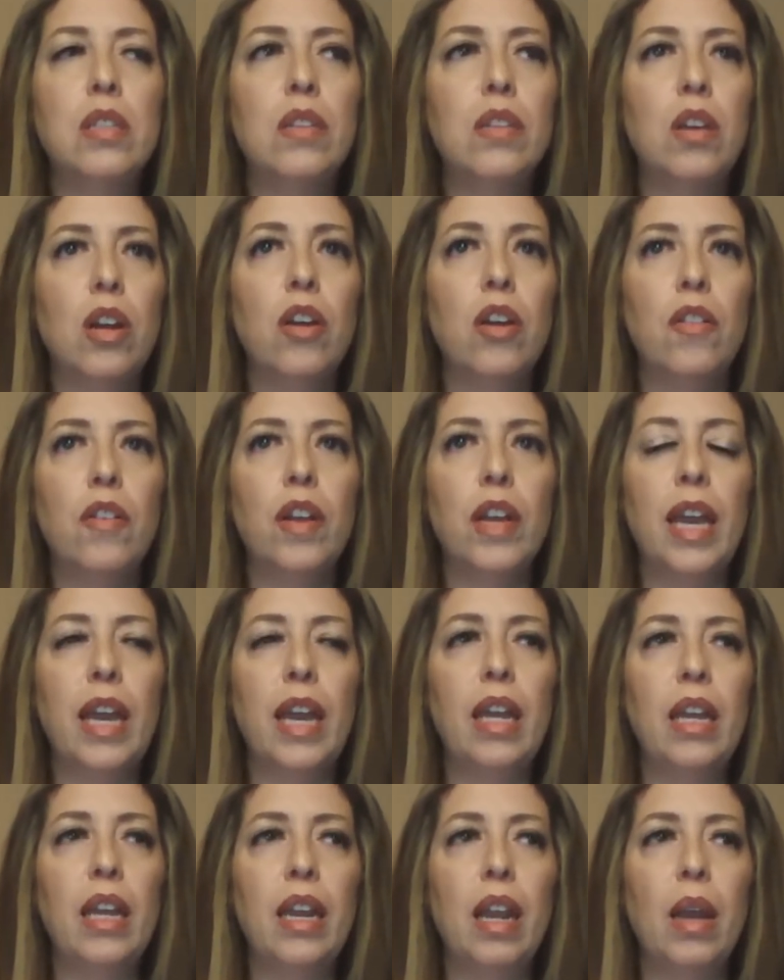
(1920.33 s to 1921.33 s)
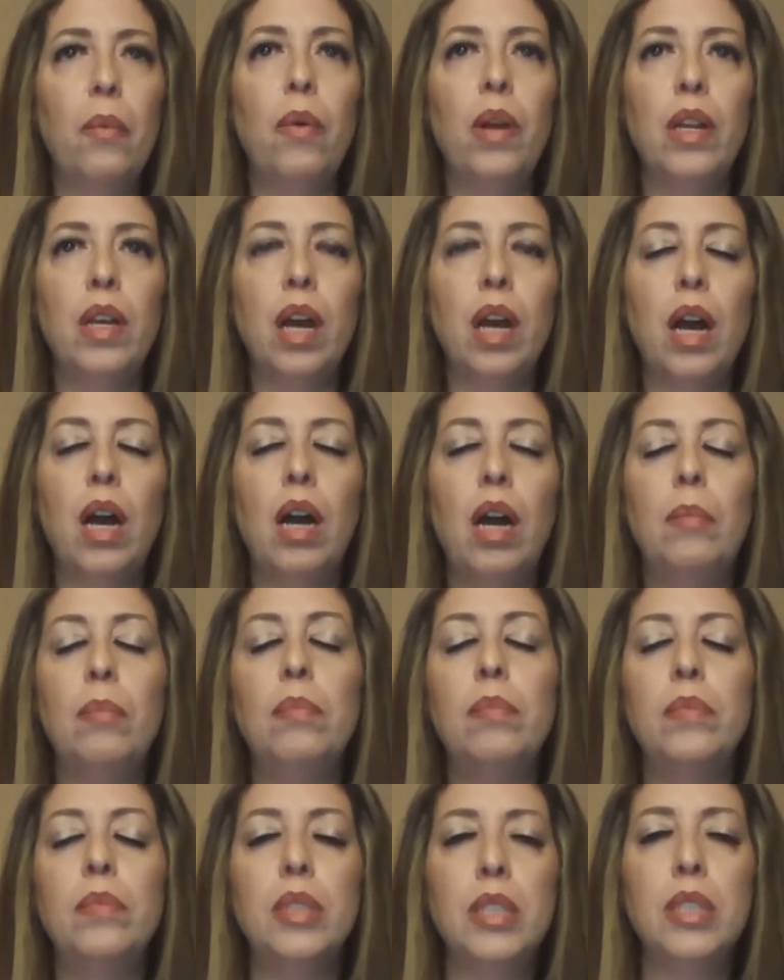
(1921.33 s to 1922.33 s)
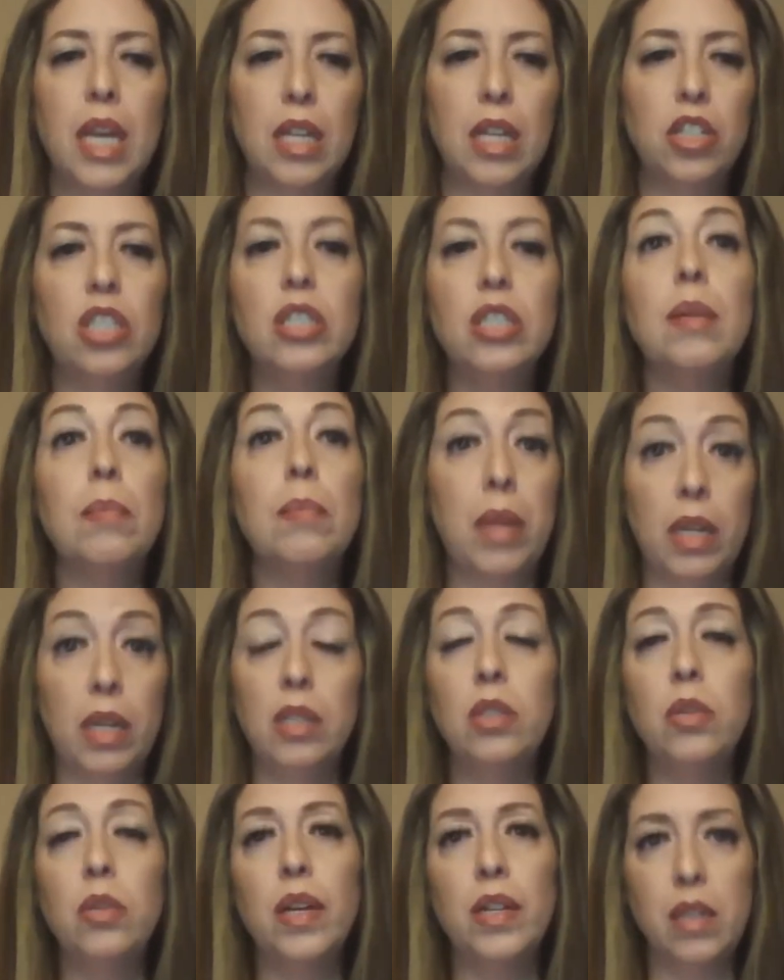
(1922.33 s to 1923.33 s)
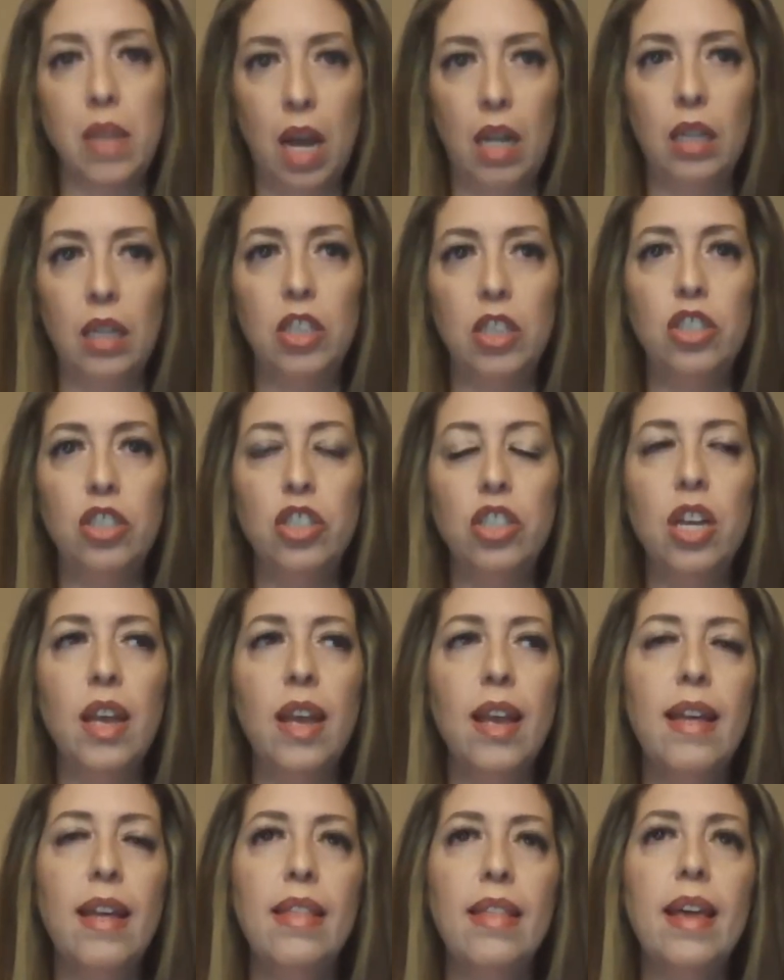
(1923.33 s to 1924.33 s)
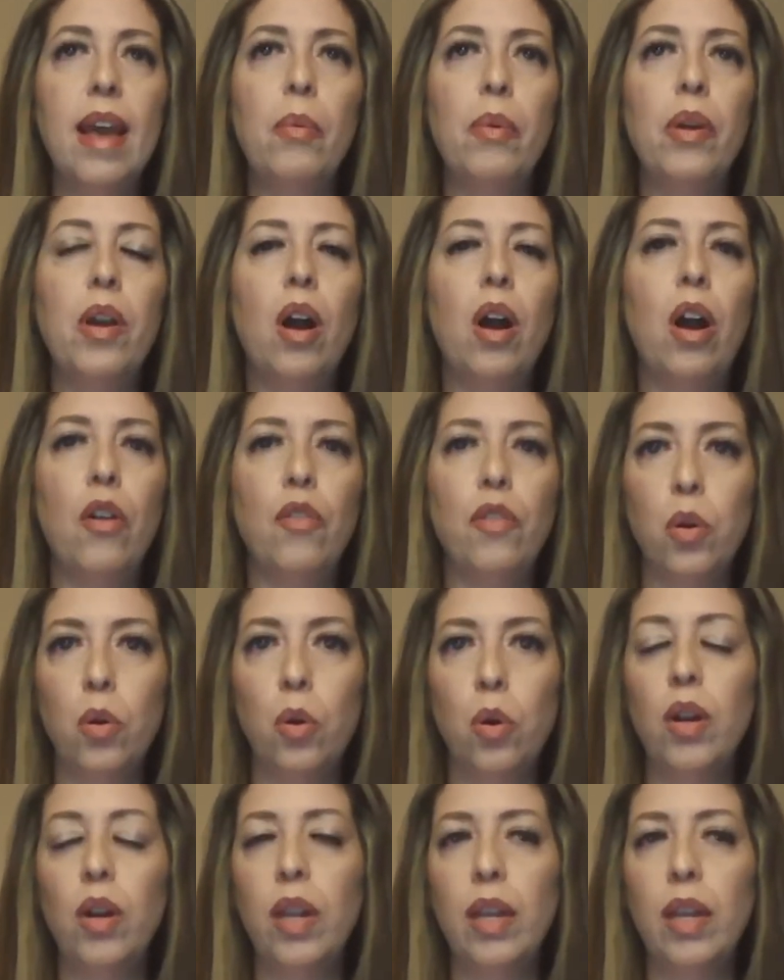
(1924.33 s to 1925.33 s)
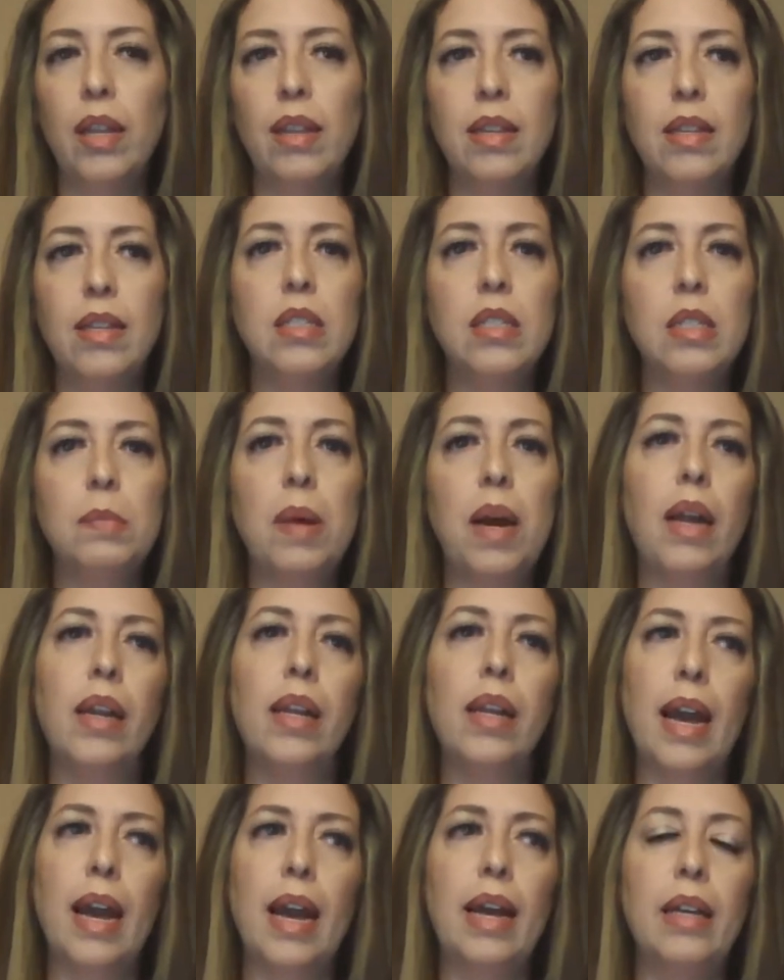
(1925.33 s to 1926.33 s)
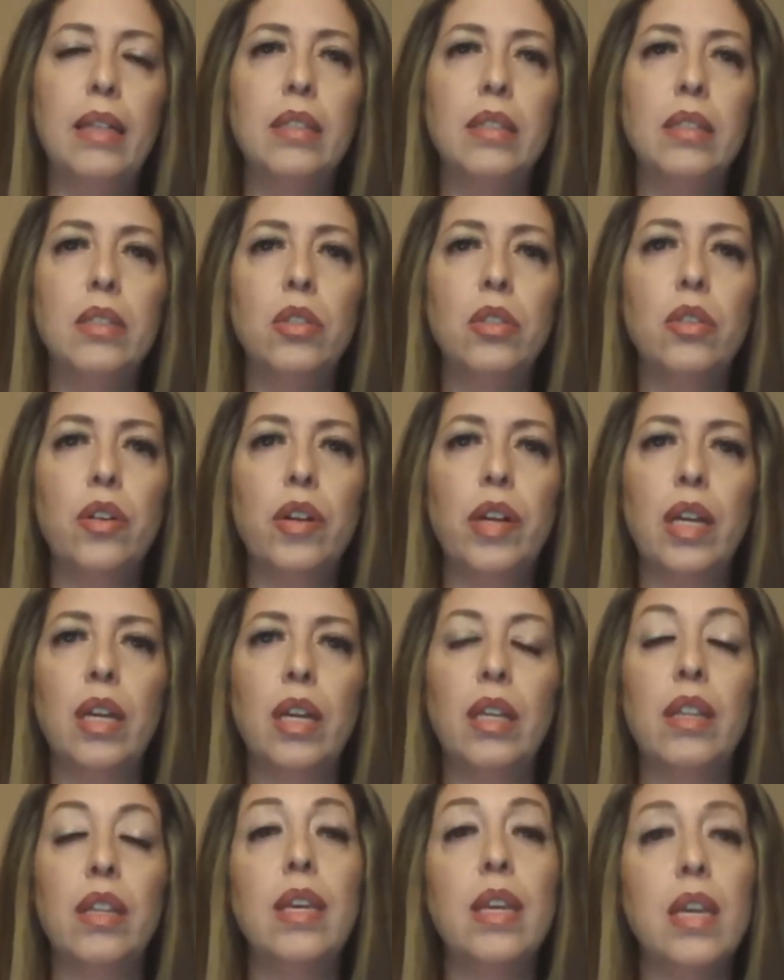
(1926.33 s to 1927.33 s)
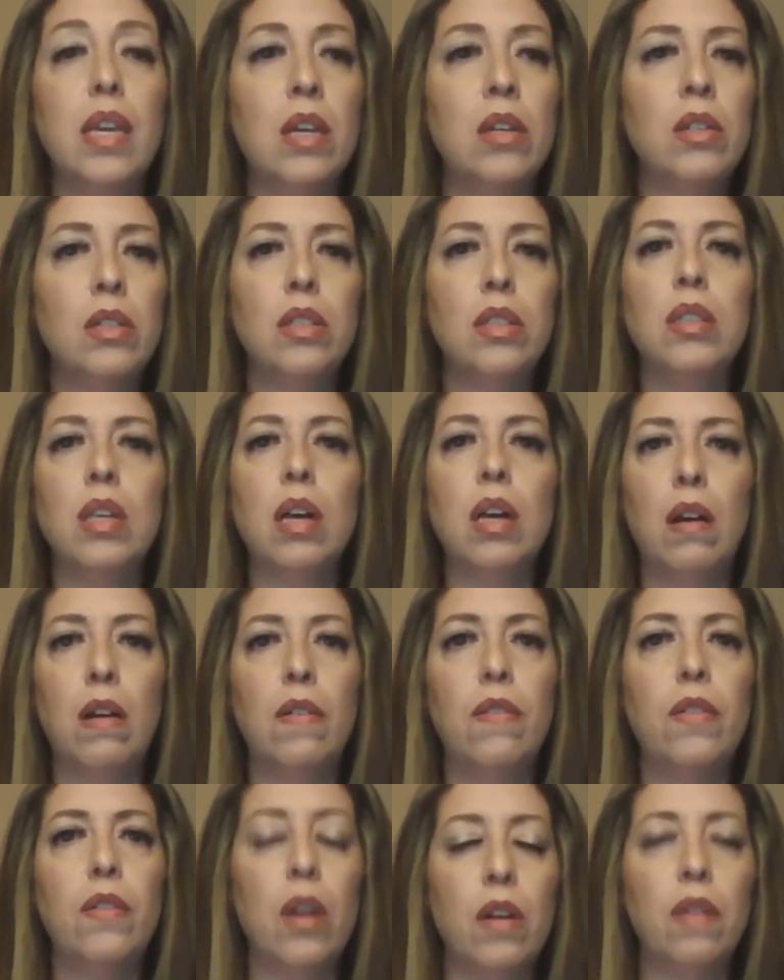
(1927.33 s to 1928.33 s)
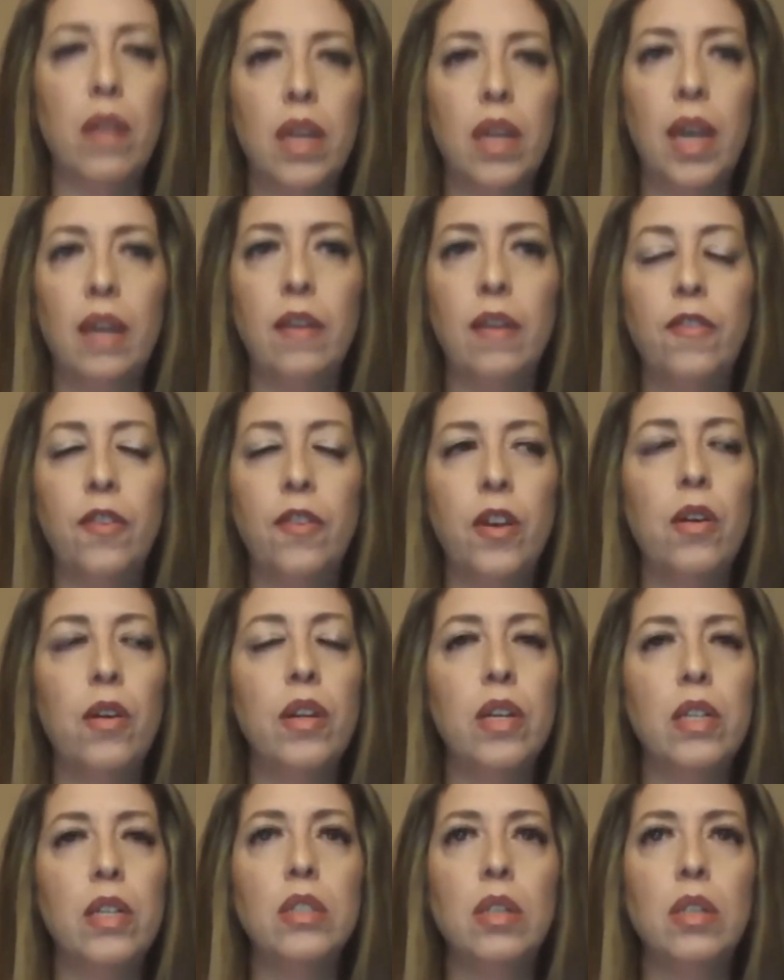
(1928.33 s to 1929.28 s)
the hurricane, and I want to take just a minute to acknowledge that we are recording this podcast during the heels of Hurricane Fiona.